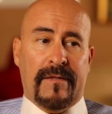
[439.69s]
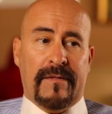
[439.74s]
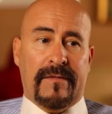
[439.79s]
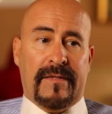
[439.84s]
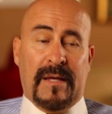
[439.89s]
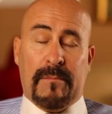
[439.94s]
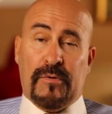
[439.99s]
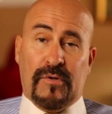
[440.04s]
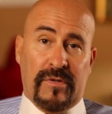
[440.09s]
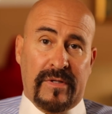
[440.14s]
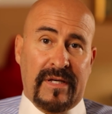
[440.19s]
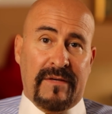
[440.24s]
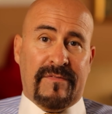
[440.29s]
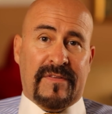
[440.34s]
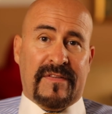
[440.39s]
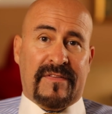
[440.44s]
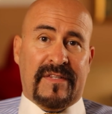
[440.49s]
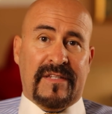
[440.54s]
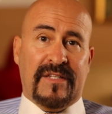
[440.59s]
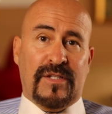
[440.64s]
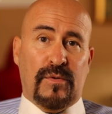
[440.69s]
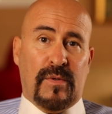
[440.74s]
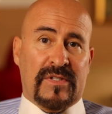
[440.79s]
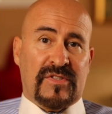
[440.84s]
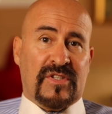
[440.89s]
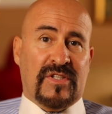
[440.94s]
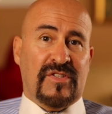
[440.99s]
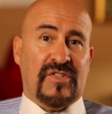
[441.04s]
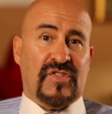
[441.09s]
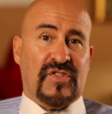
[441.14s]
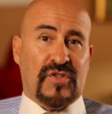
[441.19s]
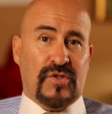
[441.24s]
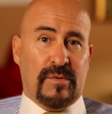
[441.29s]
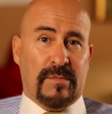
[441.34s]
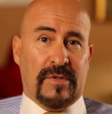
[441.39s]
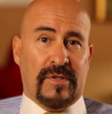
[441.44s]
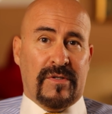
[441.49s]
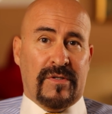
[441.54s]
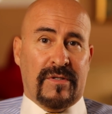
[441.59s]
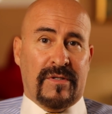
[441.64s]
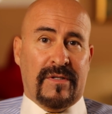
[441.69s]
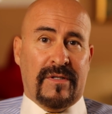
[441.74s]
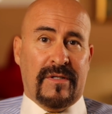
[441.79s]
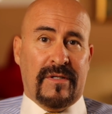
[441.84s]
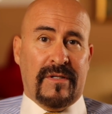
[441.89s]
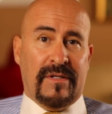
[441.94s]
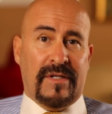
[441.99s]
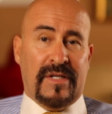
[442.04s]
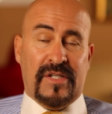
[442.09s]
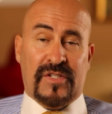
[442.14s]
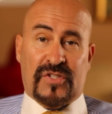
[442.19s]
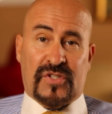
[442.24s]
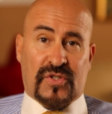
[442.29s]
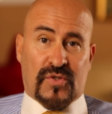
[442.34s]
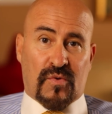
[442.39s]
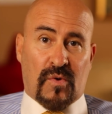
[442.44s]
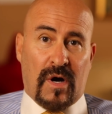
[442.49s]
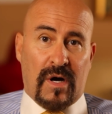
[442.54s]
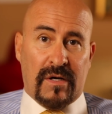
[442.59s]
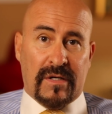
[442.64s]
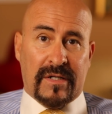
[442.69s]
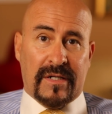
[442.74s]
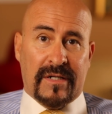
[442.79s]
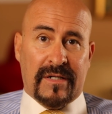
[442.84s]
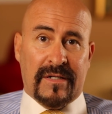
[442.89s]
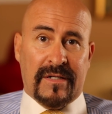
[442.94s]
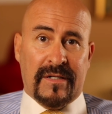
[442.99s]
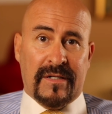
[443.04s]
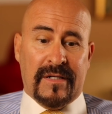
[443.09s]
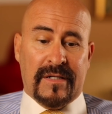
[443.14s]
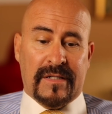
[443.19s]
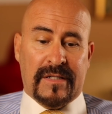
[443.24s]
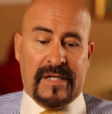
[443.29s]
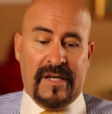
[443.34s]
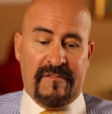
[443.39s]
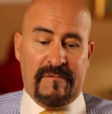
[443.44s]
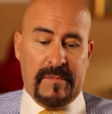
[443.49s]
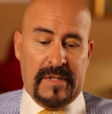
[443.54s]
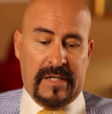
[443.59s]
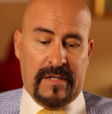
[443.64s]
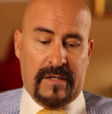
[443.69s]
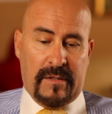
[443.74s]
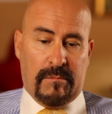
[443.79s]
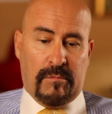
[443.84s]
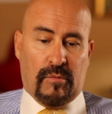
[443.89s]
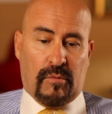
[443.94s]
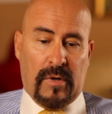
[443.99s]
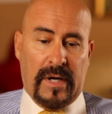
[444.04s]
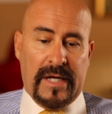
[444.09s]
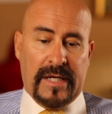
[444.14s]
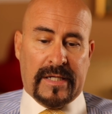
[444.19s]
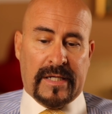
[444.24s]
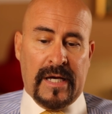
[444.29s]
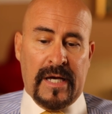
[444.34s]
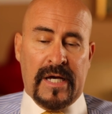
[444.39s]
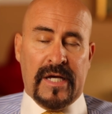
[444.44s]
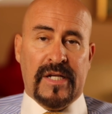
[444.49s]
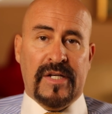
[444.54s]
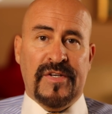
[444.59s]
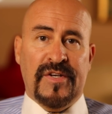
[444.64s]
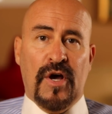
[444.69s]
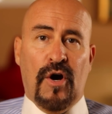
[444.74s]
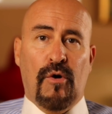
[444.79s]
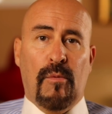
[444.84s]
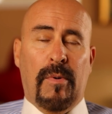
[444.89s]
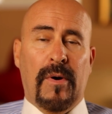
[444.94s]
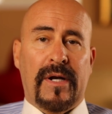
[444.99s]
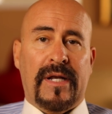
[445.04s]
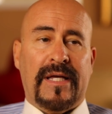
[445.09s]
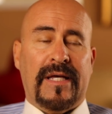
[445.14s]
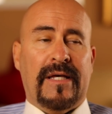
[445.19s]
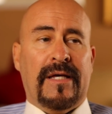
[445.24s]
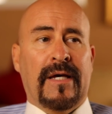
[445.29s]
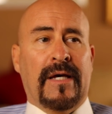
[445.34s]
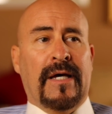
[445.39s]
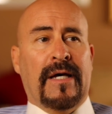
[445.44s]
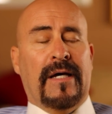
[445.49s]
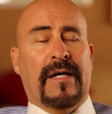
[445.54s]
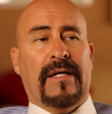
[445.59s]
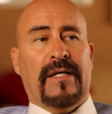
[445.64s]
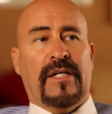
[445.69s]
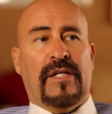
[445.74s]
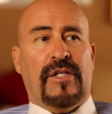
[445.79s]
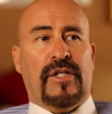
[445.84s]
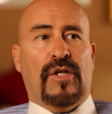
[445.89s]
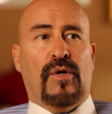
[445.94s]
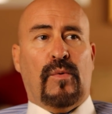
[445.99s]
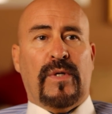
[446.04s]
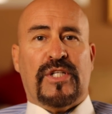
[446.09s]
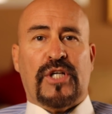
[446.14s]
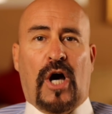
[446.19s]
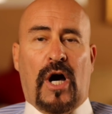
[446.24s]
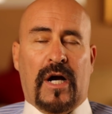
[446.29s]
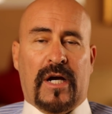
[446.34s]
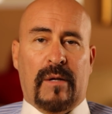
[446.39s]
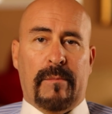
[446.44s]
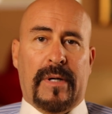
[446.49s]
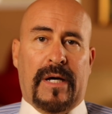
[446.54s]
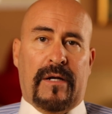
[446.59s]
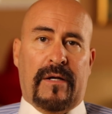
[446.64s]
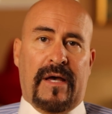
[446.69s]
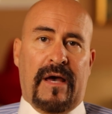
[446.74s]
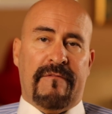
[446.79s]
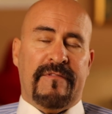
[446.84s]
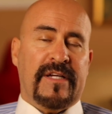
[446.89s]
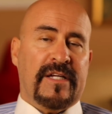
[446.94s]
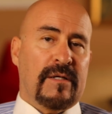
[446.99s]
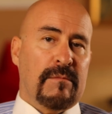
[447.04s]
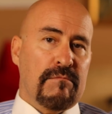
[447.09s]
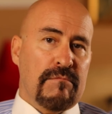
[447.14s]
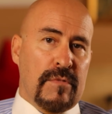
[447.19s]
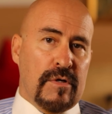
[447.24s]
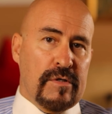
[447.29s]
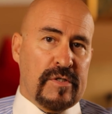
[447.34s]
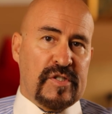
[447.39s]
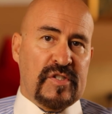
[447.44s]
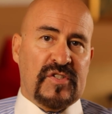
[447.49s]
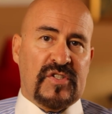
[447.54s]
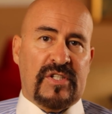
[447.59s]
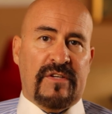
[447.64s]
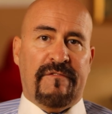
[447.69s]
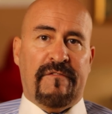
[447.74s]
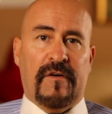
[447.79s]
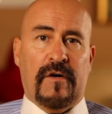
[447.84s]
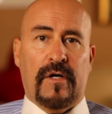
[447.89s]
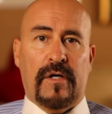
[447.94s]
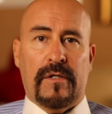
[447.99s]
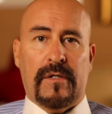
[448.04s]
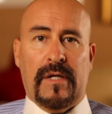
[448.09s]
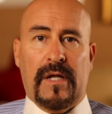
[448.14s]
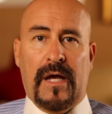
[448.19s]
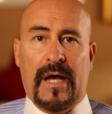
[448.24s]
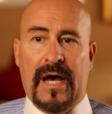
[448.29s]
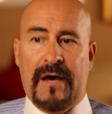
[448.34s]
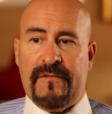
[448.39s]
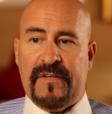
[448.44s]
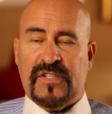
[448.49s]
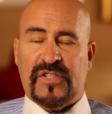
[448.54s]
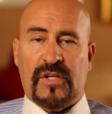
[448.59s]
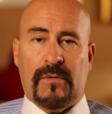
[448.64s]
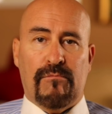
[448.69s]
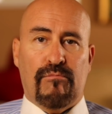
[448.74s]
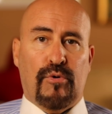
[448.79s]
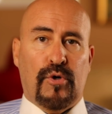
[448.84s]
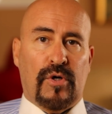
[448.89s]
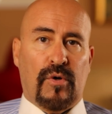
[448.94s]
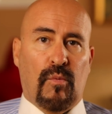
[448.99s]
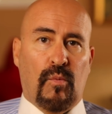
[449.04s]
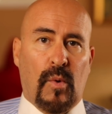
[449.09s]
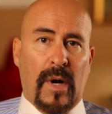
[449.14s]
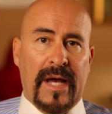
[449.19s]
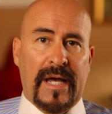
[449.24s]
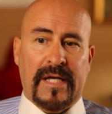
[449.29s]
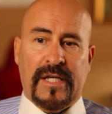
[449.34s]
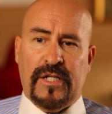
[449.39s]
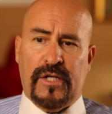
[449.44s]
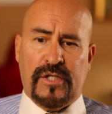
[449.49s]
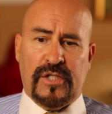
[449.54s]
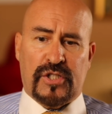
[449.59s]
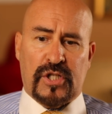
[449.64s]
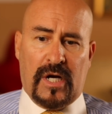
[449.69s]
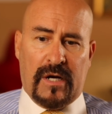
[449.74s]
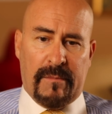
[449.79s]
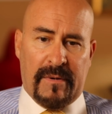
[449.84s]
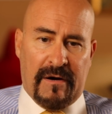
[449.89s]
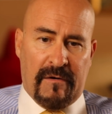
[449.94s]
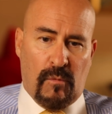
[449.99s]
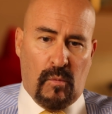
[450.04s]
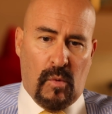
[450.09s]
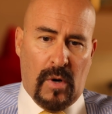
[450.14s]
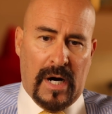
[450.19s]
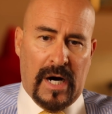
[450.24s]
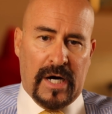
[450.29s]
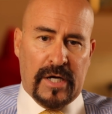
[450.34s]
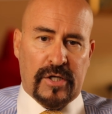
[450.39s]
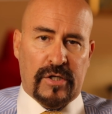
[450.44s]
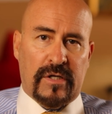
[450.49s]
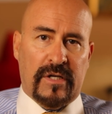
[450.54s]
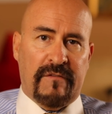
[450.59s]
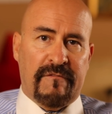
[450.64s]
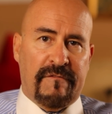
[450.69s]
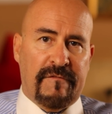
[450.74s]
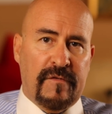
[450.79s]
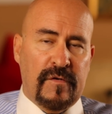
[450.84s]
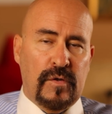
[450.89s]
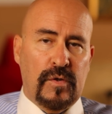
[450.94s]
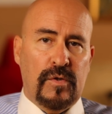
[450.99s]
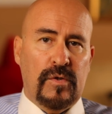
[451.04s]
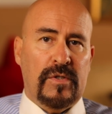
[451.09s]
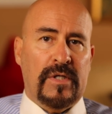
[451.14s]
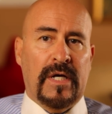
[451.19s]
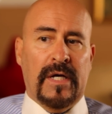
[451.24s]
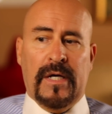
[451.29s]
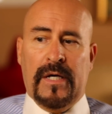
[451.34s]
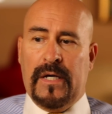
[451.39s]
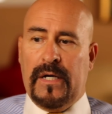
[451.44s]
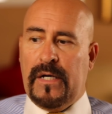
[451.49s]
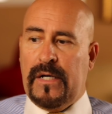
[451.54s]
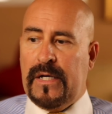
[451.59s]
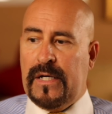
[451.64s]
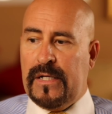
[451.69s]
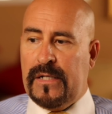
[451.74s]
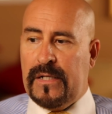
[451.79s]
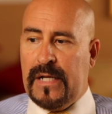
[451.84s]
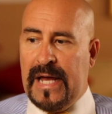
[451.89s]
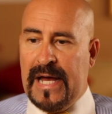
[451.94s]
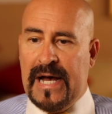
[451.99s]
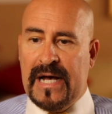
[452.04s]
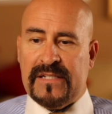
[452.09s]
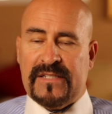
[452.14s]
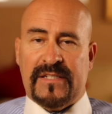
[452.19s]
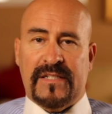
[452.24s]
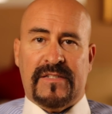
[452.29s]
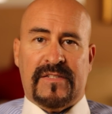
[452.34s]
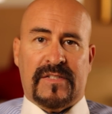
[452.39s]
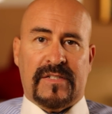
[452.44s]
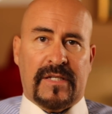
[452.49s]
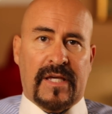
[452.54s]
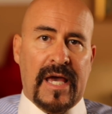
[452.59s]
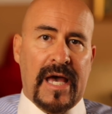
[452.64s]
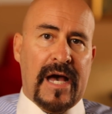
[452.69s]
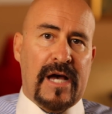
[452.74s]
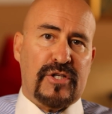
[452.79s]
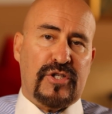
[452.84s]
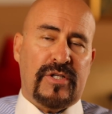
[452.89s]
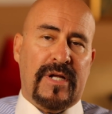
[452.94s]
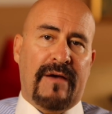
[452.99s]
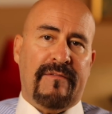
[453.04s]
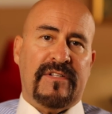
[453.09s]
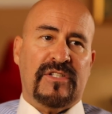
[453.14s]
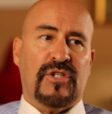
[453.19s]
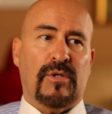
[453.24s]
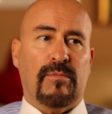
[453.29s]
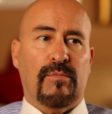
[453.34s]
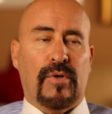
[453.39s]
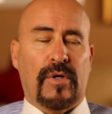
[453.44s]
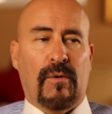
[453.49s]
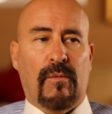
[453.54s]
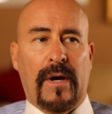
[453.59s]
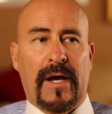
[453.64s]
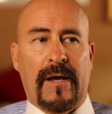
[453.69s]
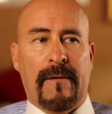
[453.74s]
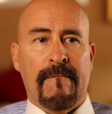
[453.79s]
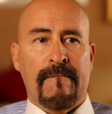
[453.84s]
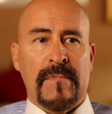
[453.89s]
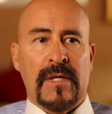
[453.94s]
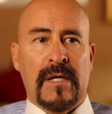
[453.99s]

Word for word: They believe that the US consumer is strong. Give me a break. Nobody, you know, we talk about having an emergency fund, having something put away. You know, you talk about water and food and assets and cash and having something put away.